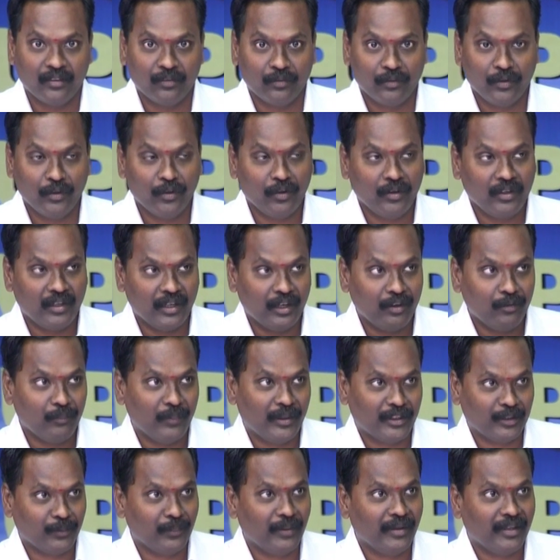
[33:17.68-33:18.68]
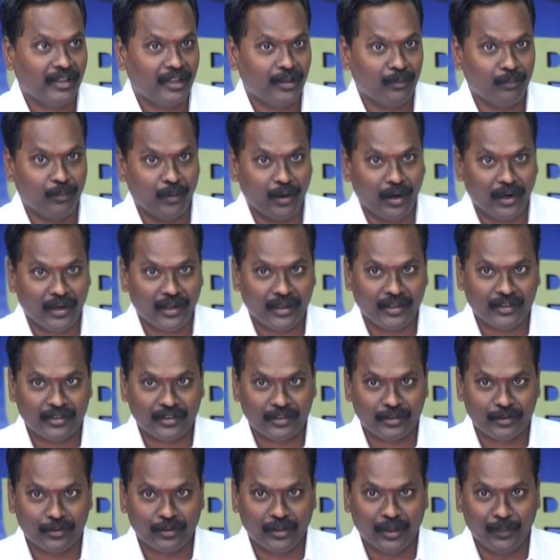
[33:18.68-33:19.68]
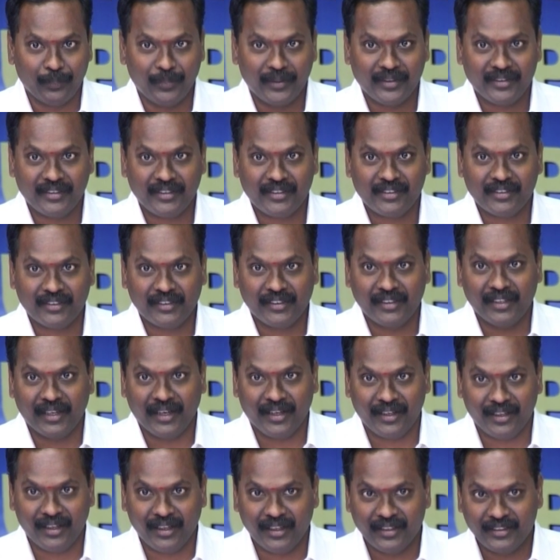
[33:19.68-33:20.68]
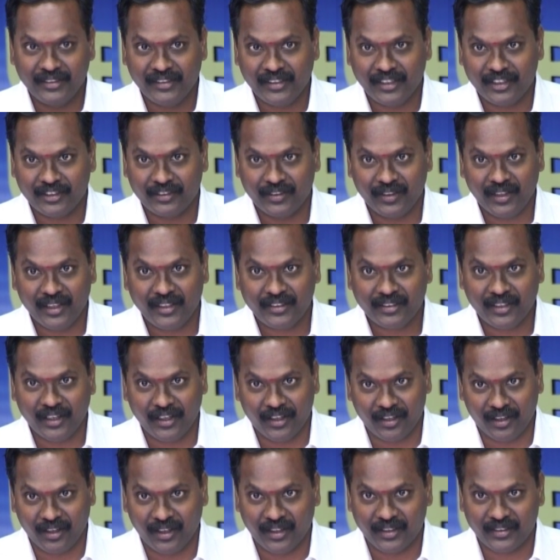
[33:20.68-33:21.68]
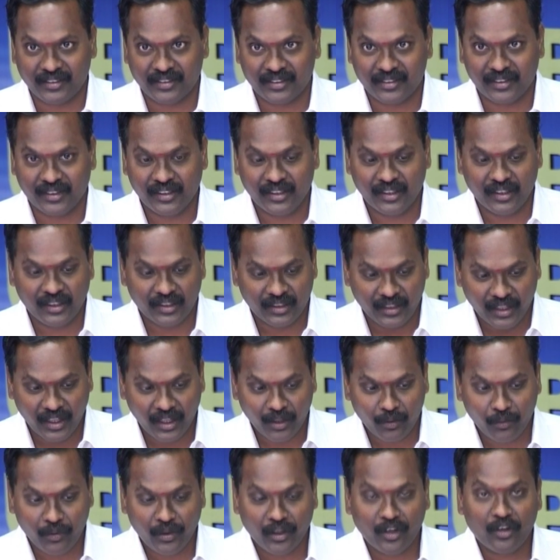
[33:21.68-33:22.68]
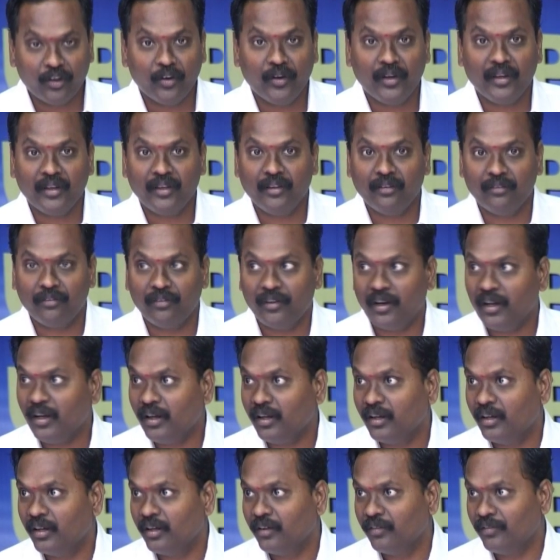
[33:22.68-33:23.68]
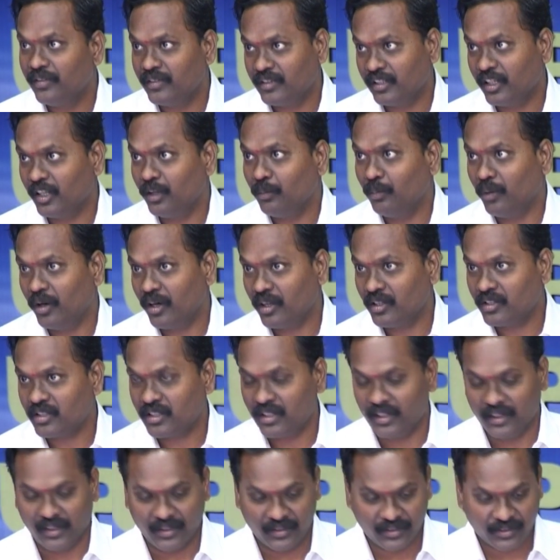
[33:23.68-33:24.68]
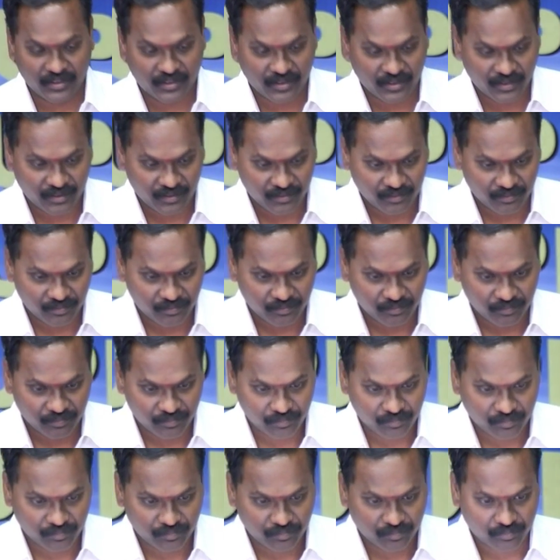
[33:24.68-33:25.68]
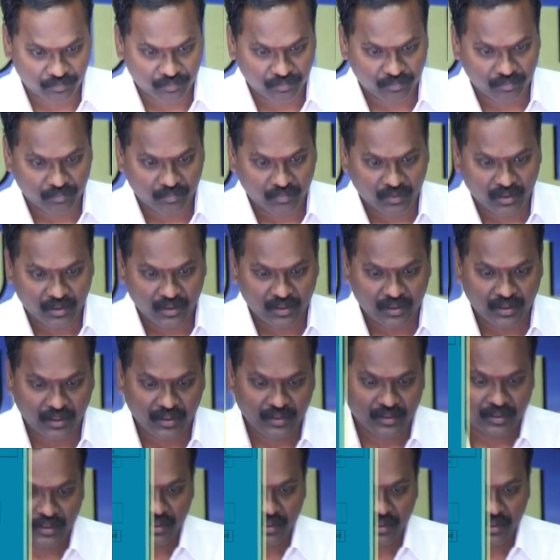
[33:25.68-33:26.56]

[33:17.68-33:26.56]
We don't have mathematical models to represent the hydrology as well as hydraulics. There we are going in for physical model studies. Right?